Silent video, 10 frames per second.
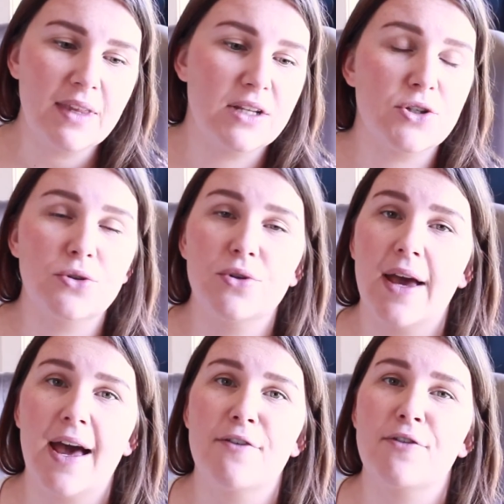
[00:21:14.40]
until you
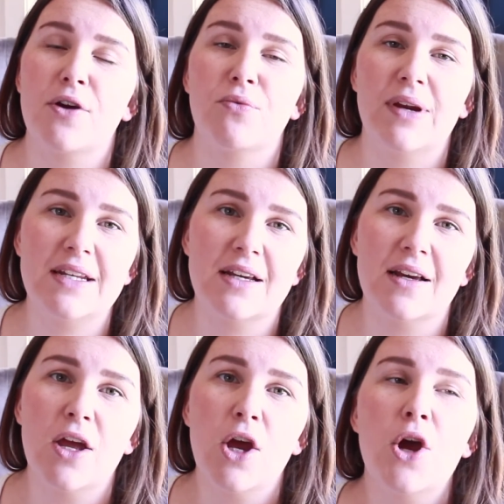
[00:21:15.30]
have a
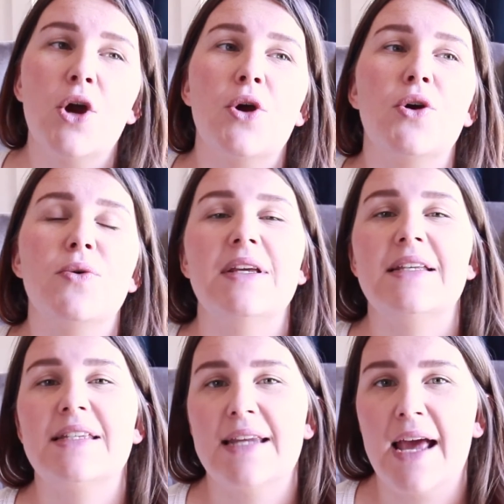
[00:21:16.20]
reader who
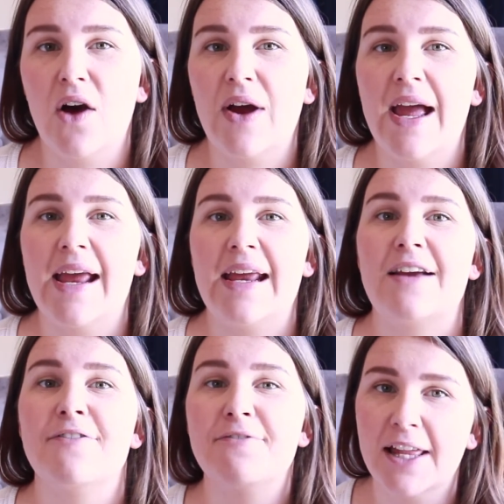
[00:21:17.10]
is now a
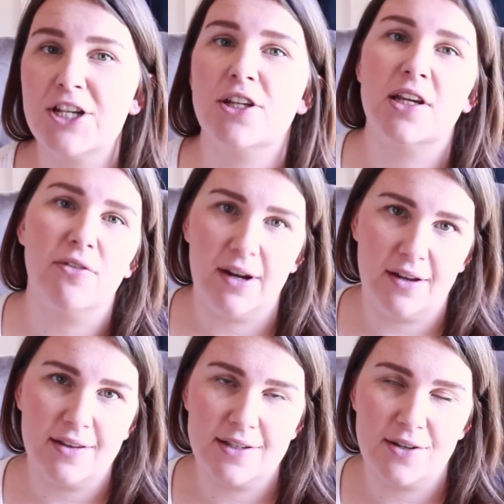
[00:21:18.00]
fledgling
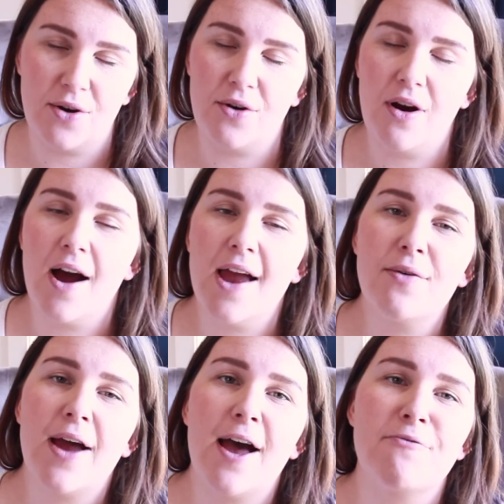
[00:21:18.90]
reader. So
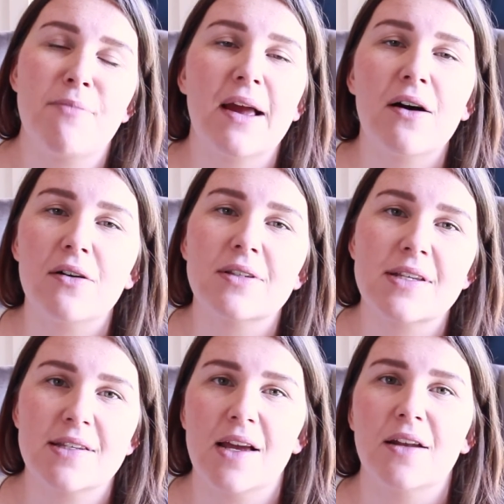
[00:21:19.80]
I have my
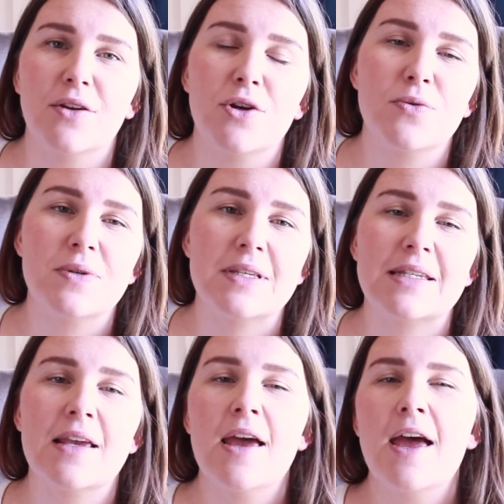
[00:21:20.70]
oldest son who
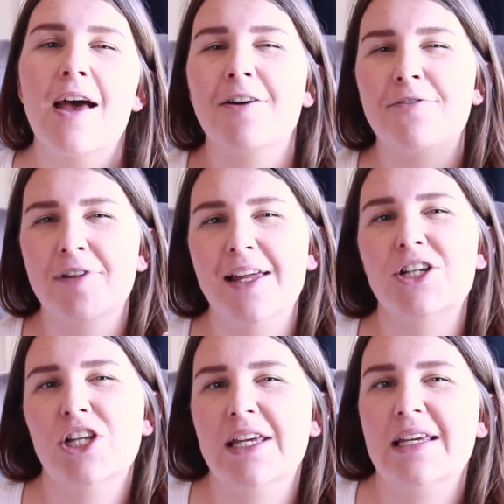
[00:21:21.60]
is a
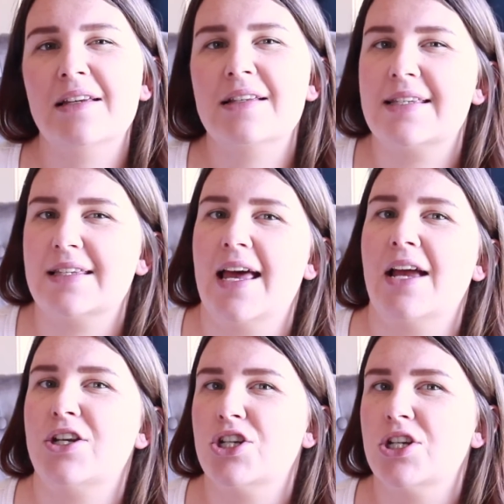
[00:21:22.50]
fledgling
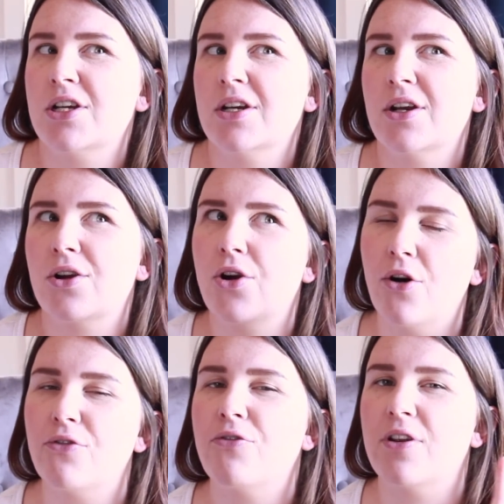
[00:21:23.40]
slash
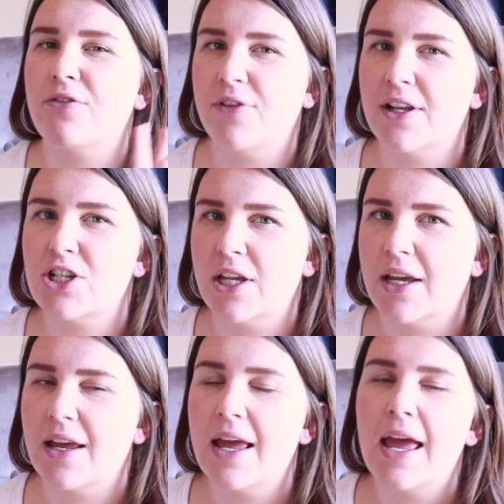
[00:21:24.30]
confident
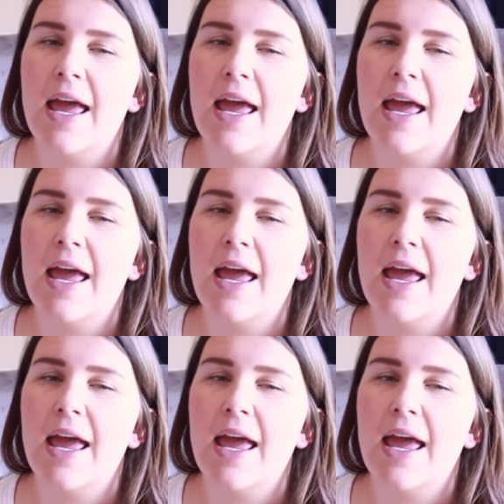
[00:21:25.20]
fledgling.